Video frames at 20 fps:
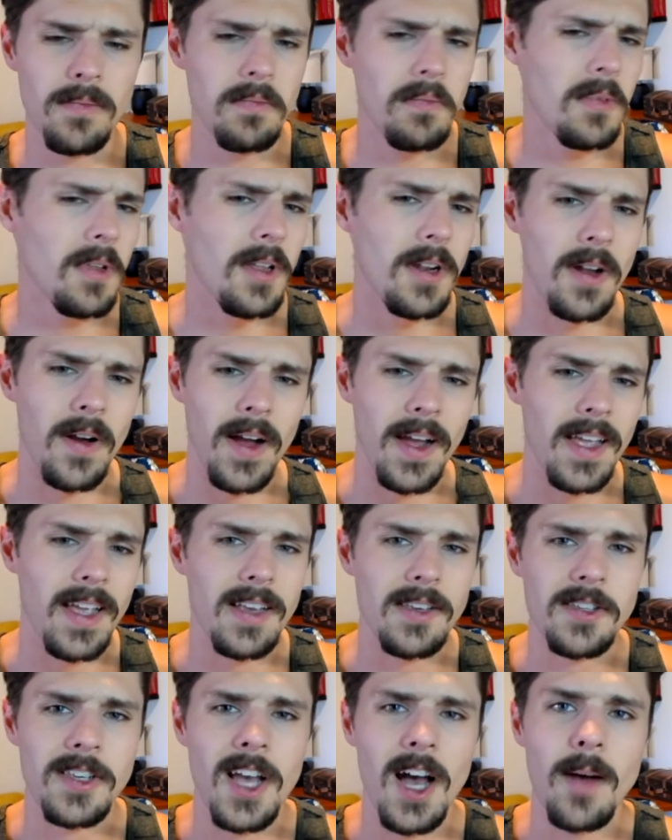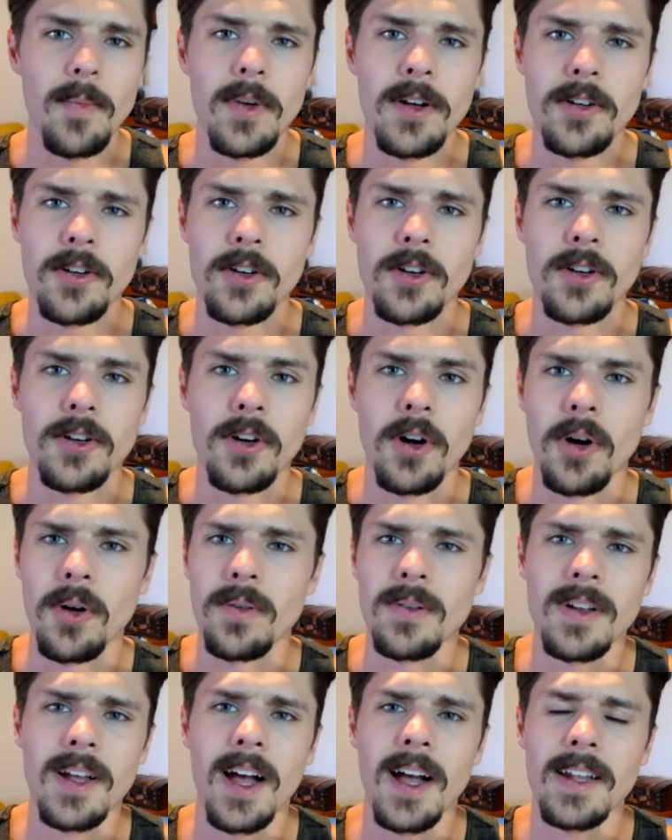I guess come under her
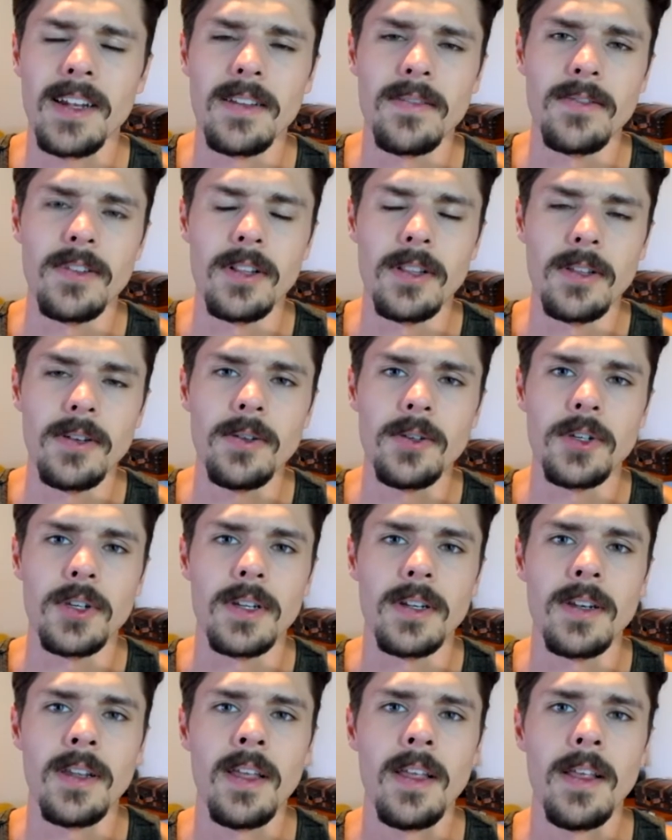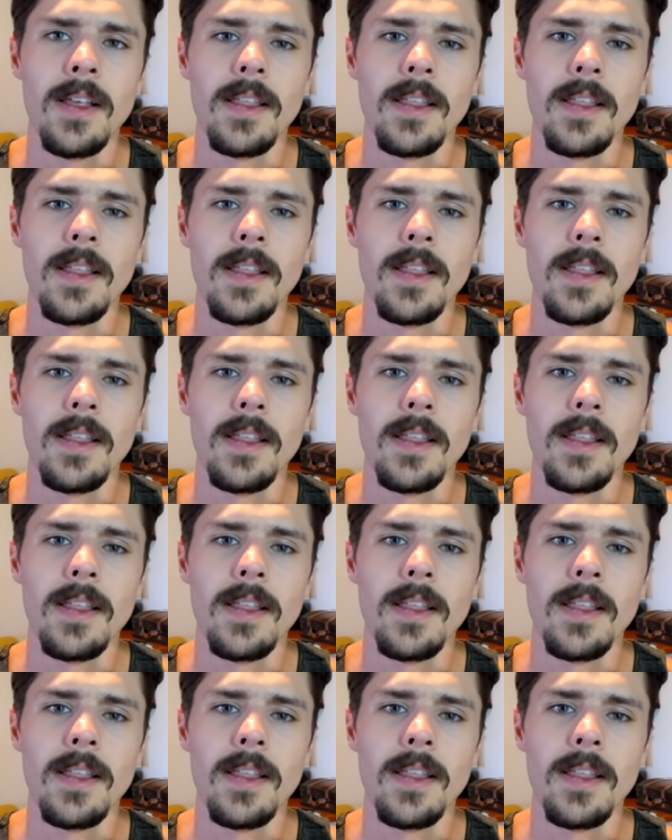own kind of delusion